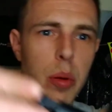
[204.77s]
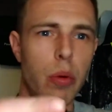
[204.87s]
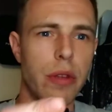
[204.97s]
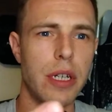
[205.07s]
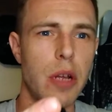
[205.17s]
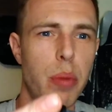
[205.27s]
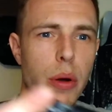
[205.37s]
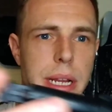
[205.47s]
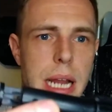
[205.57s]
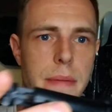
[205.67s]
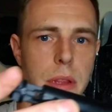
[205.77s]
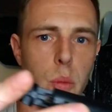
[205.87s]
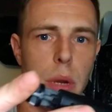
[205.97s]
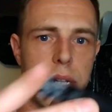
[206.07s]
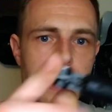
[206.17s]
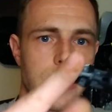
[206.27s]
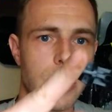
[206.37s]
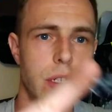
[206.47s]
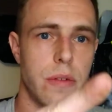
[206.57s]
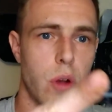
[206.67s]
Well, there's no point in having the wings
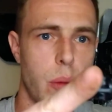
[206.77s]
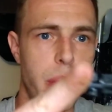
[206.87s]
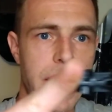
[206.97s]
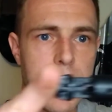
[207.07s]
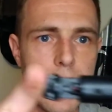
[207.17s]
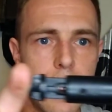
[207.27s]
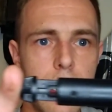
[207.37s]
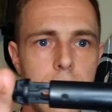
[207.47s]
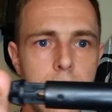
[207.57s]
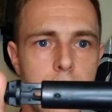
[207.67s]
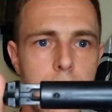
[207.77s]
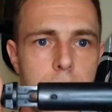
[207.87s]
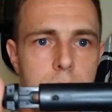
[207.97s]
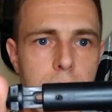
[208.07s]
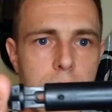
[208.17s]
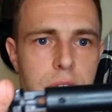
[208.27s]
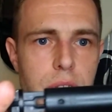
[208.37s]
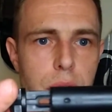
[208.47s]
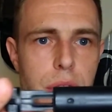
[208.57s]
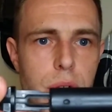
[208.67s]
because you've got a pin that has to
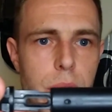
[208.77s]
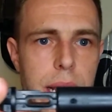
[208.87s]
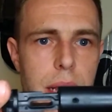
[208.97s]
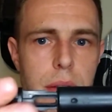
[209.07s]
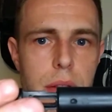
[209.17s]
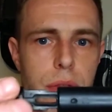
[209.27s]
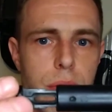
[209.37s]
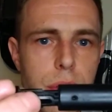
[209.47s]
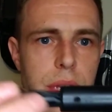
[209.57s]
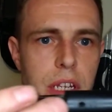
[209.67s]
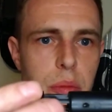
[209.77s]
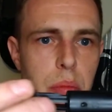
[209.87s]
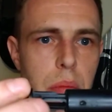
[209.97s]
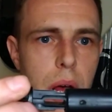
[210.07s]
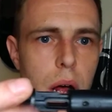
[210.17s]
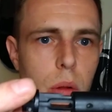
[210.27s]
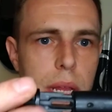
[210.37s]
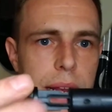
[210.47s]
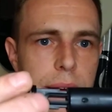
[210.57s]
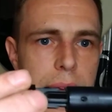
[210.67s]
go through this hole
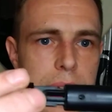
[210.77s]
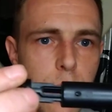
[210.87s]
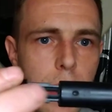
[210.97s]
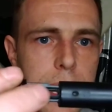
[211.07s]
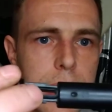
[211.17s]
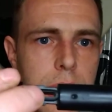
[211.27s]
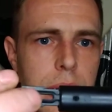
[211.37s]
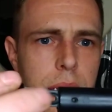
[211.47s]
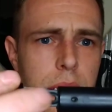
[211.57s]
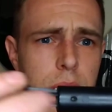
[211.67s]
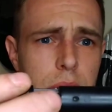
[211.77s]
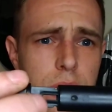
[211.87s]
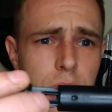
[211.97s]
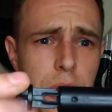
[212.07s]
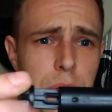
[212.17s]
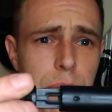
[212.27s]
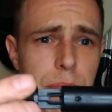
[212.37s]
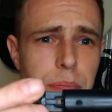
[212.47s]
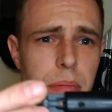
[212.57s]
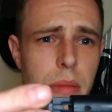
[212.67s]
here anyway, so
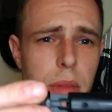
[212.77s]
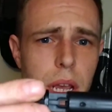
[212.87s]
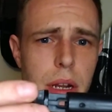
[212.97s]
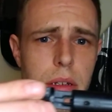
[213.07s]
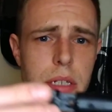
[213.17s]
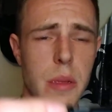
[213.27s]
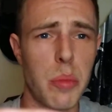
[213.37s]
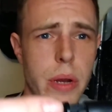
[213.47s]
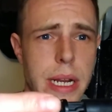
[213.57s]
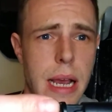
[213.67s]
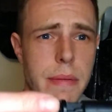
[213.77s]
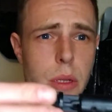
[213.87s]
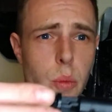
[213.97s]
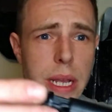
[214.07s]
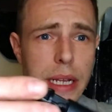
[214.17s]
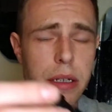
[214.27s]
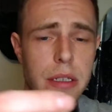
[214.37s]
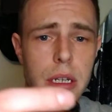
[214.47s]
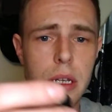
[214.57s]
I don't see the point in having the wings.